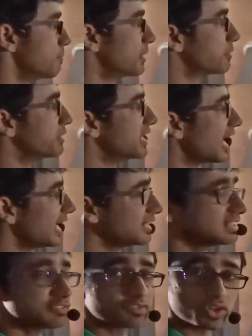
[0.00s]
But
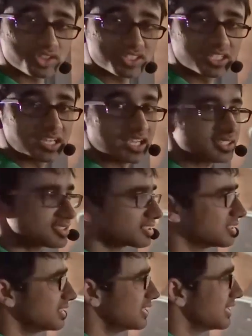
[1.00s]
behind the frosted glass,
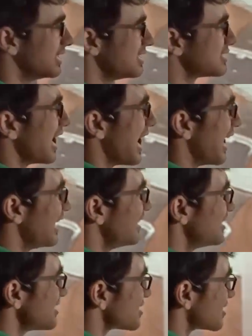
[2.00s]
his
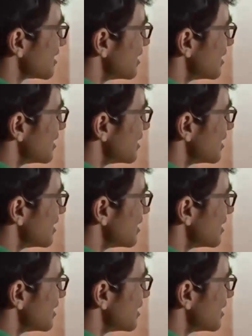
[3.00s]
hand is